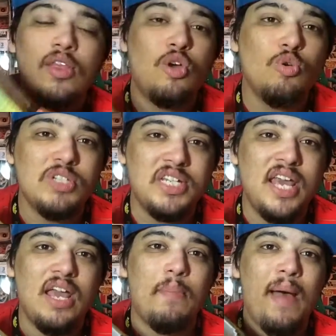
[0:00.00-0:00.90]
The coolest
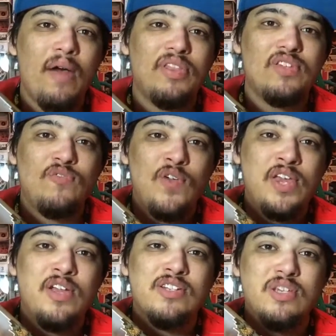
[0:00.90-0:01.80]
thing about this
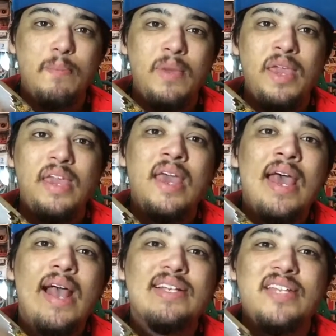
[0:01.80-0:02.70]
figure to me
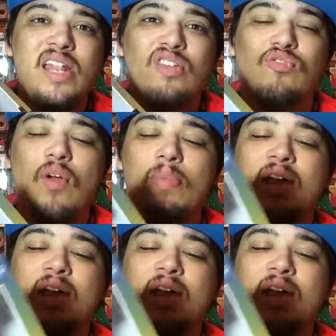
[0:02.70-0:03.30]
is that it's from the